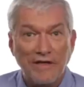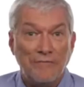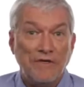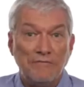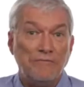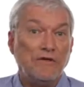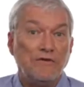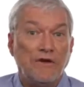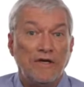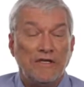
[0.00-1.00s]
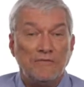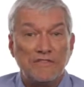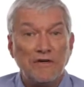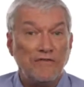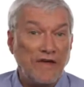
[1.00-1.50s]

Bill Nye himself